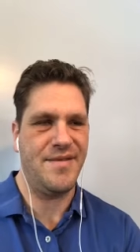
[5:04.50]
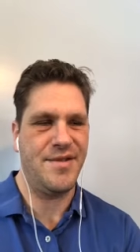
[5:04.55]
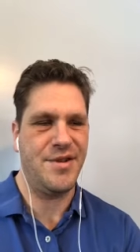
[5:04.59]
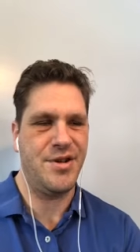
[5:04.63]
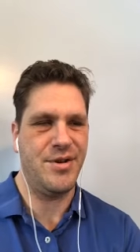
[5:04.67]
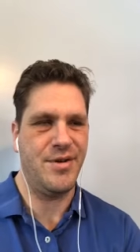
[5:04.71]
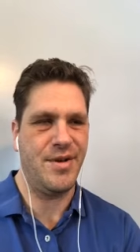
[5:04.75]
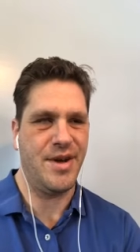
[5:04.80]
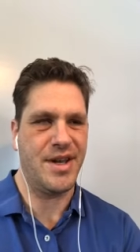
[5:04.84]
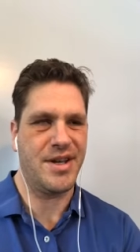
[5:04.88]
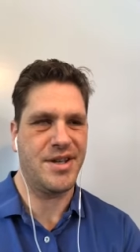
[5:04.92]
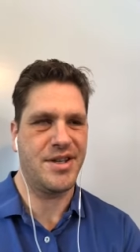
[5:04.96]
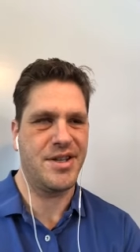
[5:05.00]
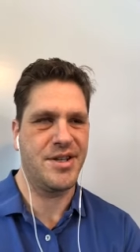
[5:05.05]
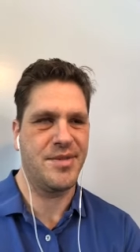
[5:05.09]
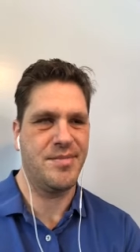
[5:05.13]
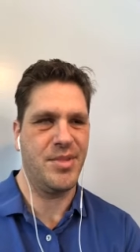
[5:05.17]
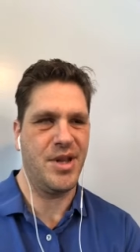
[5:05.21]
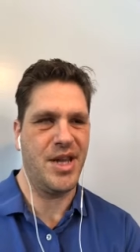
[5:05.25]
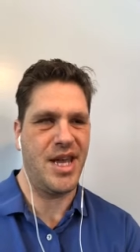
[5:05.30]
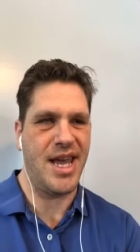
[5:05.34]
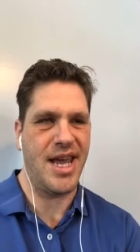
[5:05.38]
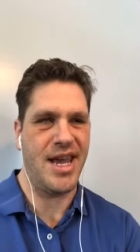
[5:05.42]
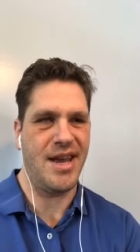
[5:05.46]
to
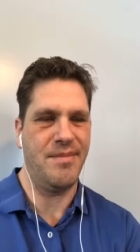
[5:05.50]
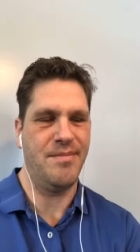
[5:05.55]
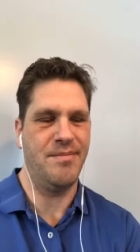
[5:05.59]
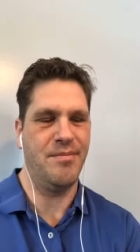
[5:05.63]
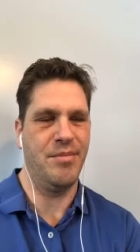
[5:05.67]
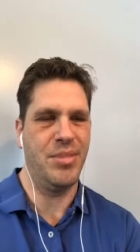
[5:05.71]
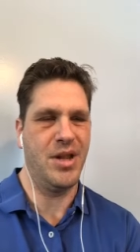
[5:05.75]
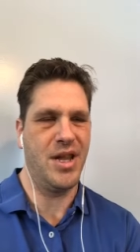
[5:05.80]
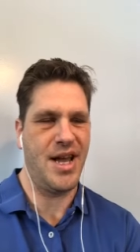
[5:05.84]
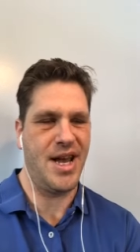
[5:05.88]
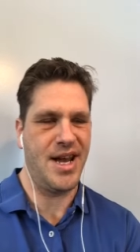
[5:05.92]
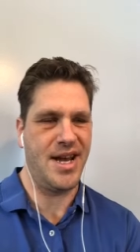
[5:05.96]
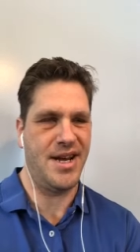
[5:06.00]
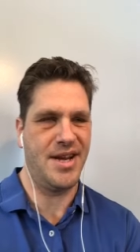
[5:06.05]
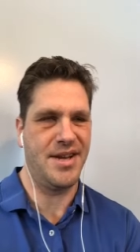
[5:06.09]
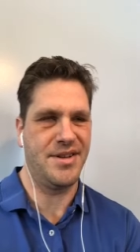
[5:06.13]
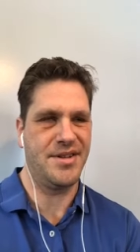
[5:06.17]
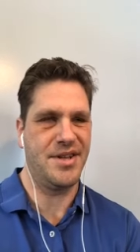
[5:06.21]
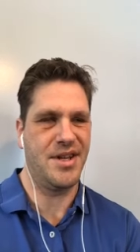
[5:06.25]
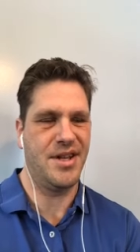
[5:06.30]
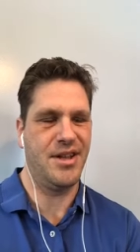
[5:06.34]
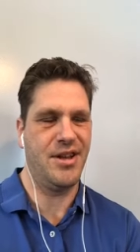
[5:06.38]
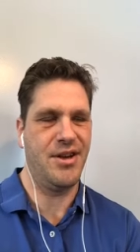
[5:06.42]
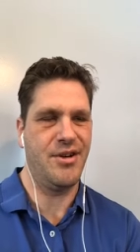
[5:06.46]
explain blindness
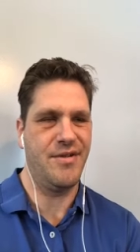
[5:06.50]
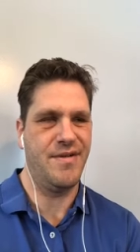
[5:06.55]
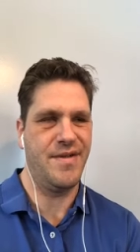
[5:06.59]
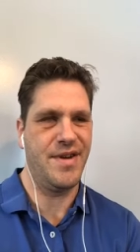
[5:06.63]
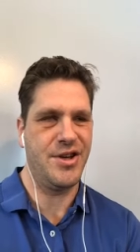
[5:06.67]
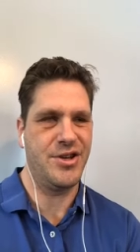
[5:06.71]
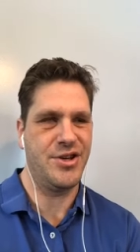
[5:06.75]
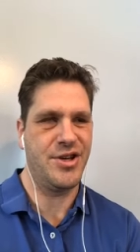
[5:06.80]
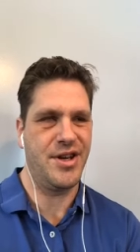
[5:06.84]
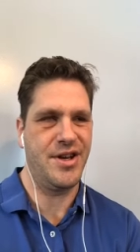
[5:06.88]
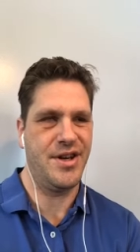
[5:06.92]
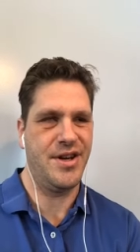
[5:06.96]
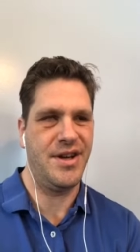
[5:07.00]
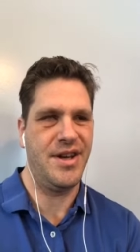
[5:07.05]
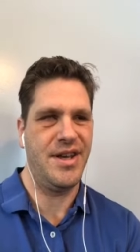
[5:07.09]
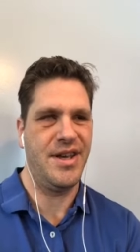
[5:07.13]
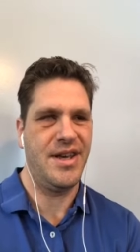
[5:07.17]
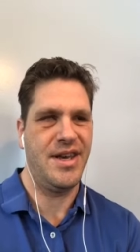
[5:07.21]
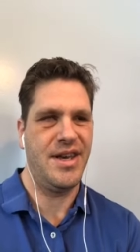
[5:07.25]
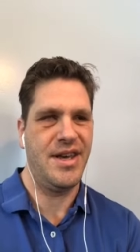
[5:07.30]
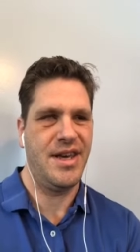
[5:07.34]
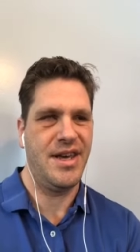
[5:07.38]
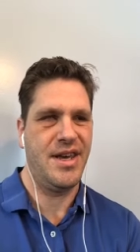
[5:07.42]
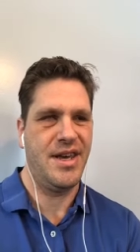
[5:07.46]
and low vision
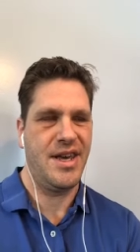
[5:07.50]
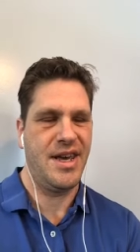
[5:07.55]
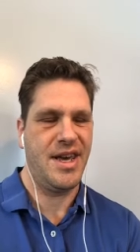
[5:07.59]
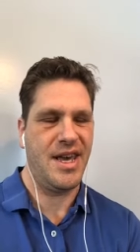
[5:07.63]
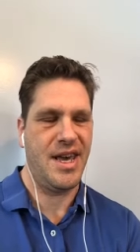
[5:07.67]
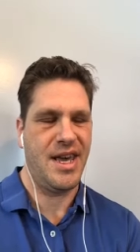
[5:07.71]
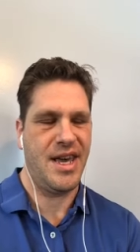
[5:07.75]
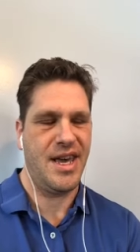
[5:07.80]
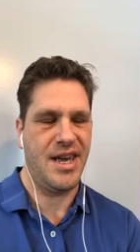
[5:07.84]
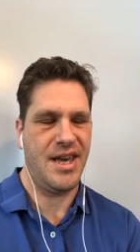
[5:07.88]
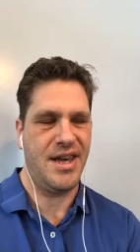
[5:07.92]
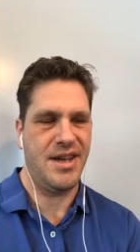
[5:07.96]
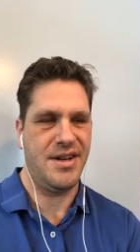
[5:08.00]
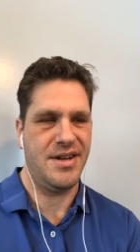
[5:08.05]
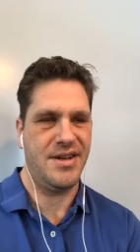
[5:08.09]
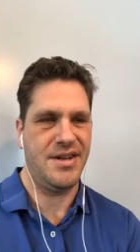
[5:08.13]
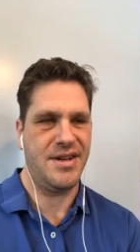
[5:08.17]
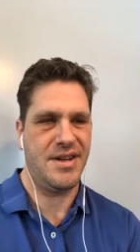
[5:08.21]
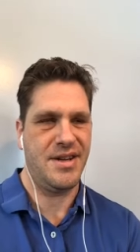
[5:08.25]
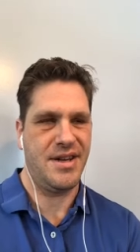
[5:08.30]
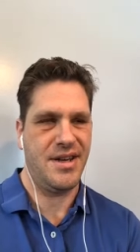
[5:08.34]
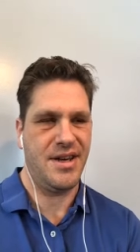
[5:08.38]
and